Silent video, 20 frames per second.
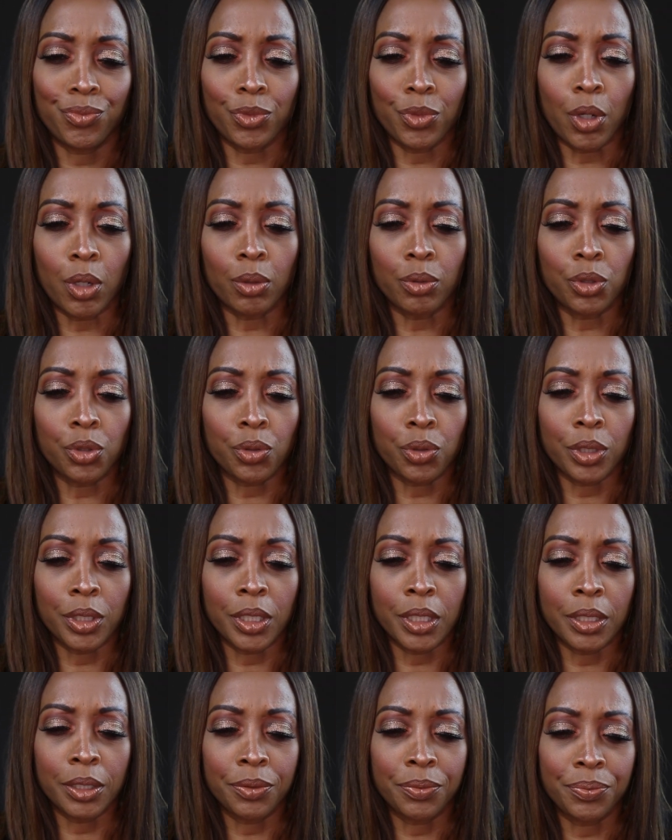
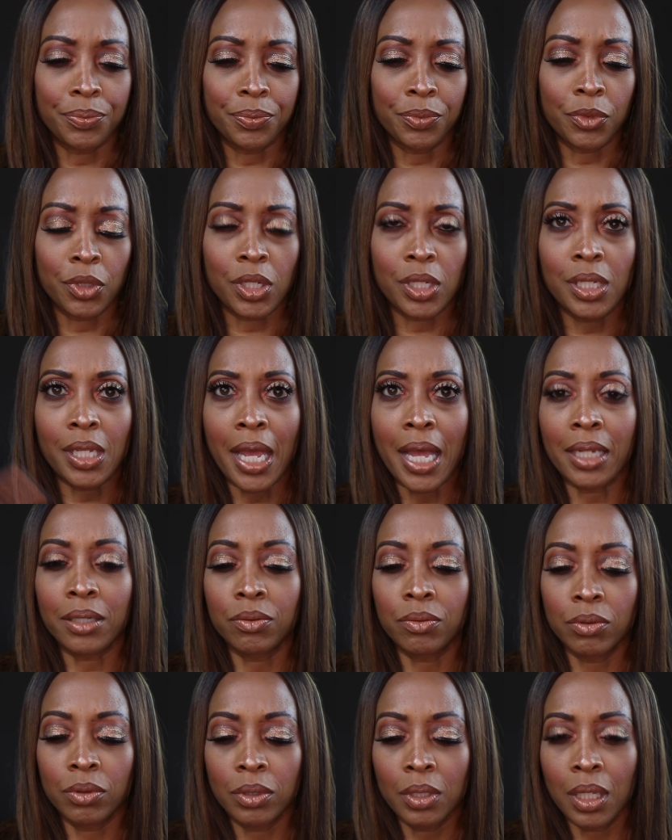Ultra
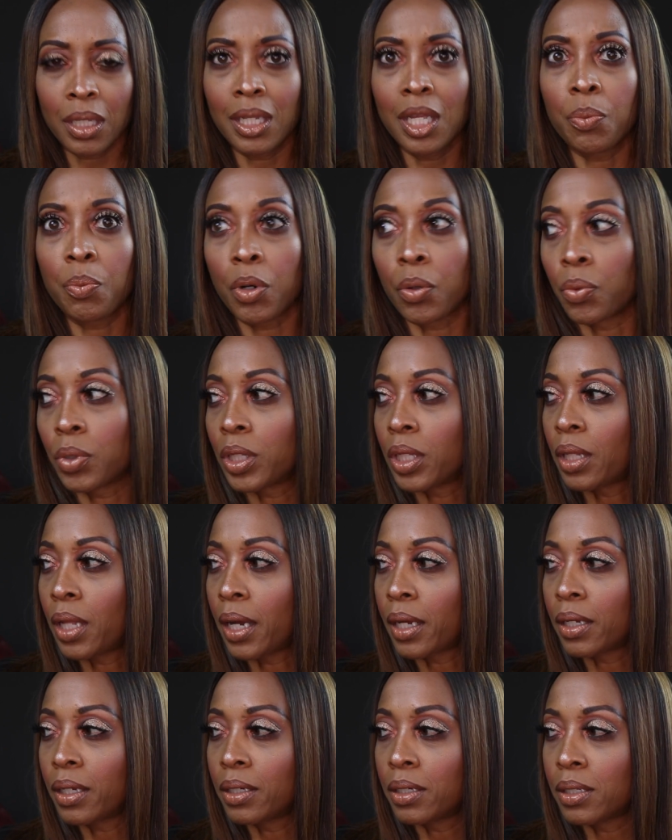Satin Lip. I really
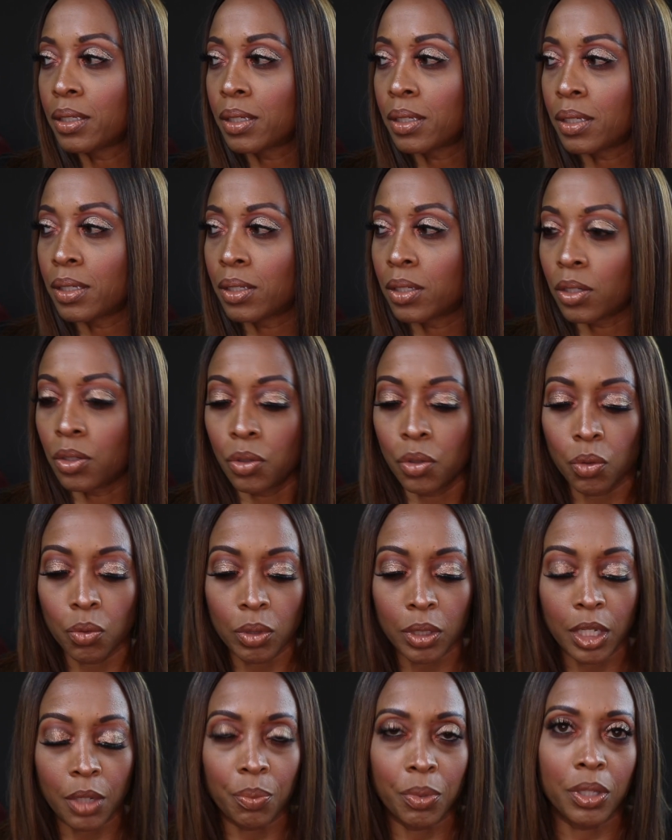like it. It's a new
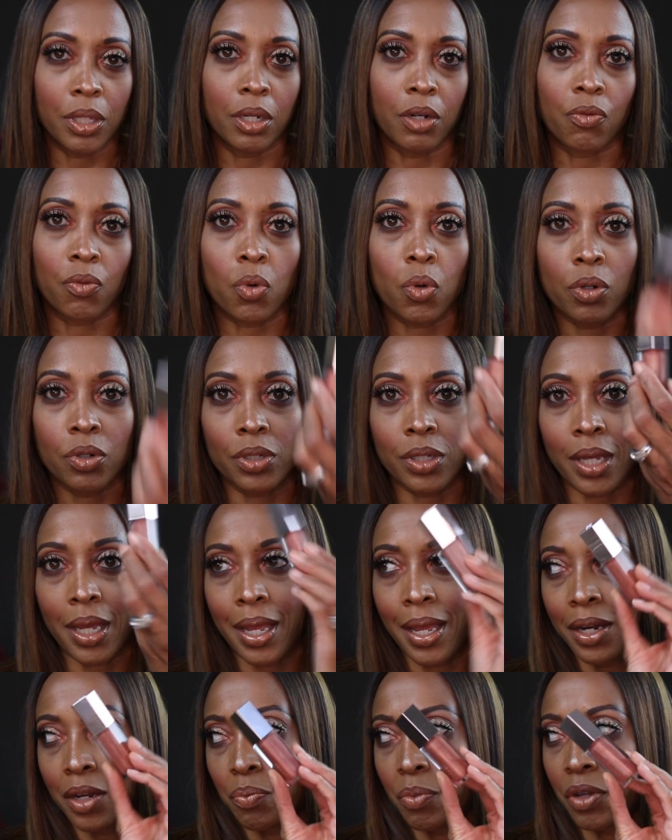lip, and then of course I
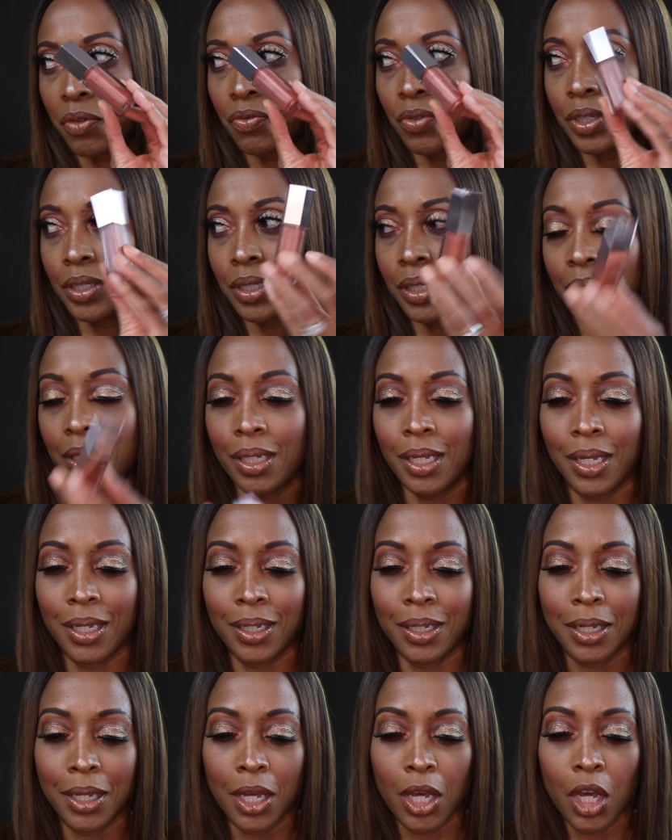added my Fenty
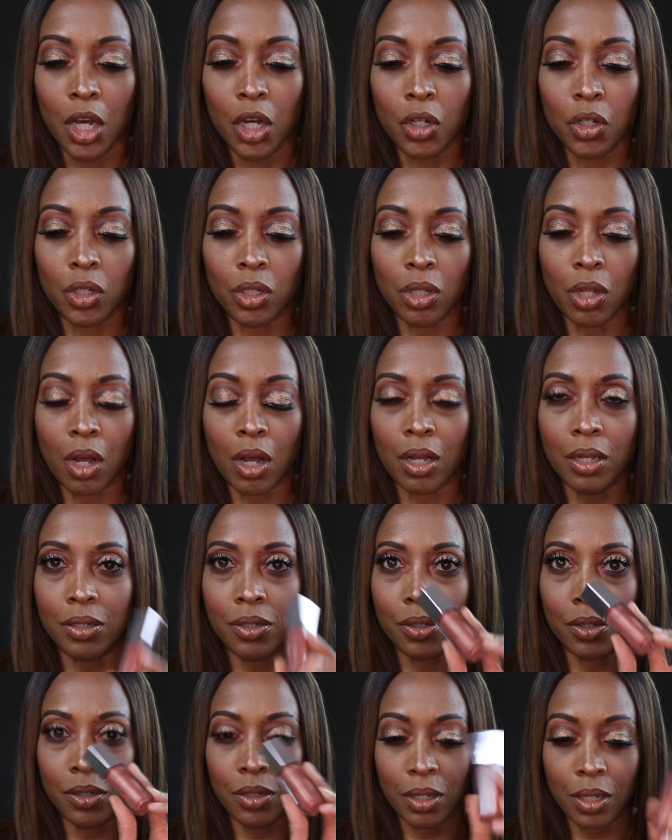
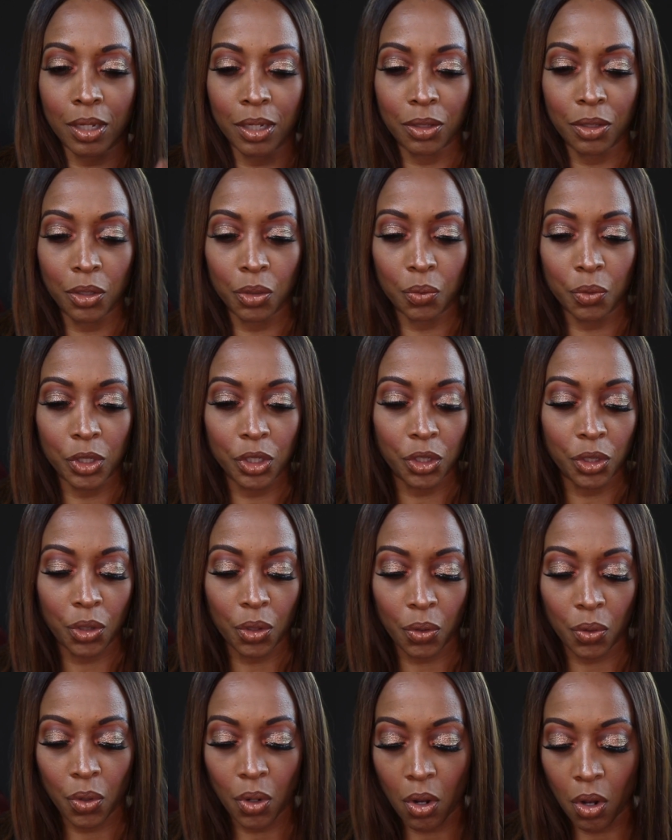gloss, the
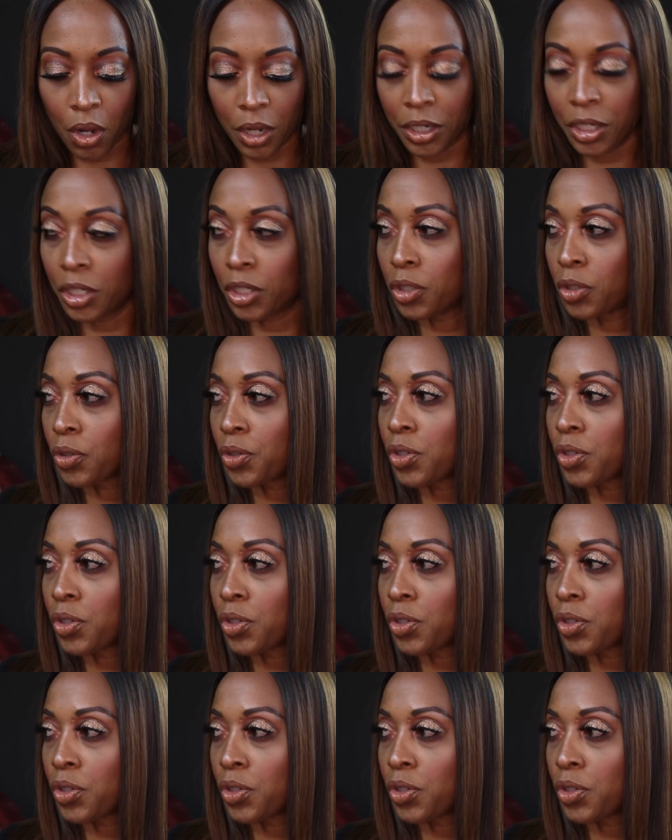original, on here.